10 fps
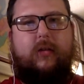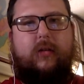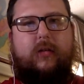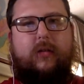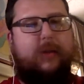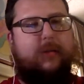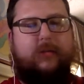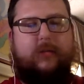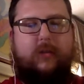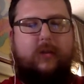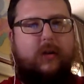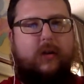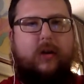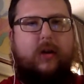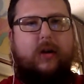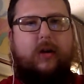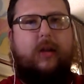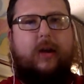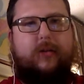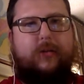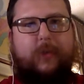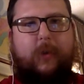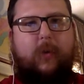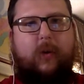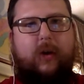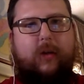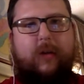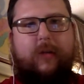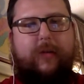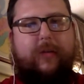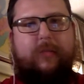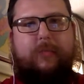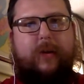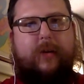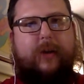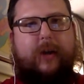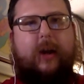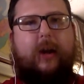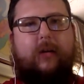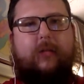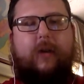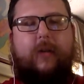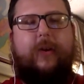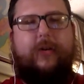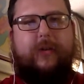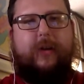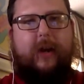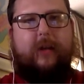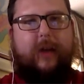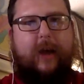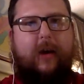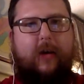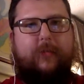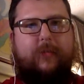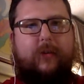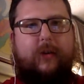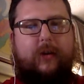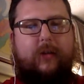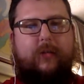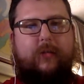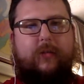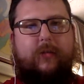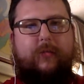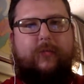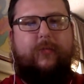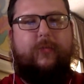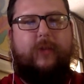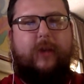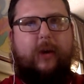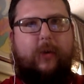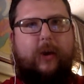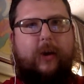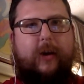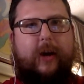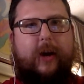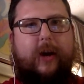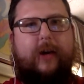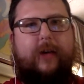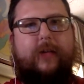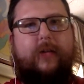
says election stolen, whatever, but he eventually gets out in January, and